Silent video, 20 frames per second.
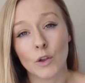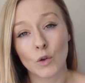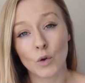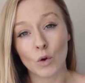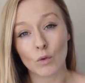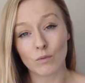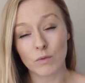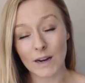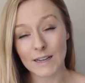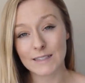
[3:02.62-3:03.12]

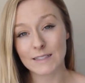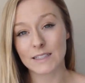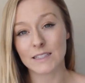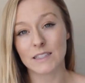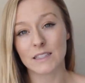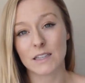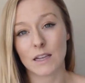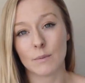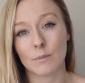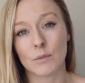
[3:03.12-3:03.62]
your
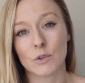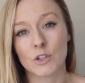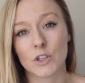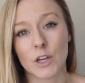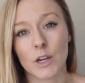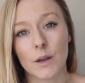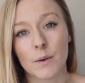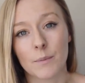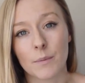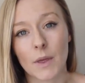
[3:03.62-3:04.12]
resting
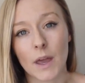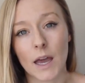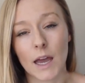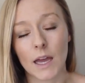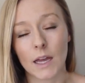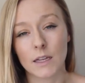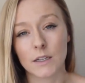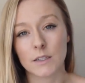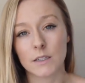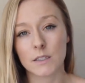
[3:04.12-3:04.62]
temperature,
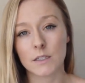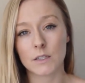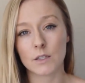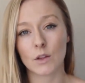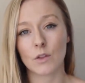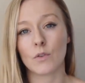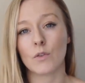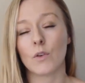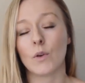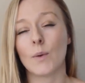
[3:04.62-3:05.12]
and
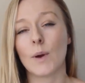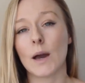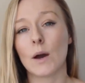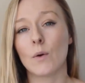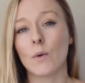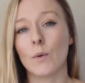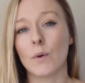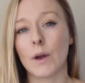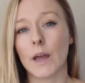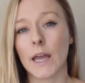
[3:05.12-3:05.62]

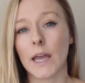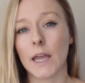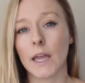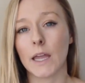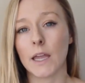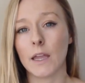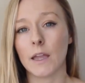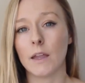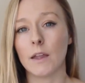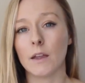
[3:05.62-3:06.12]
throughout
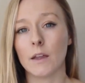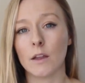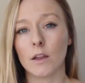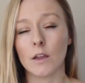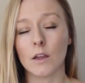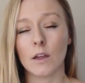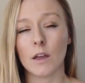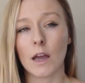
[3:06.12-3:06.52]
a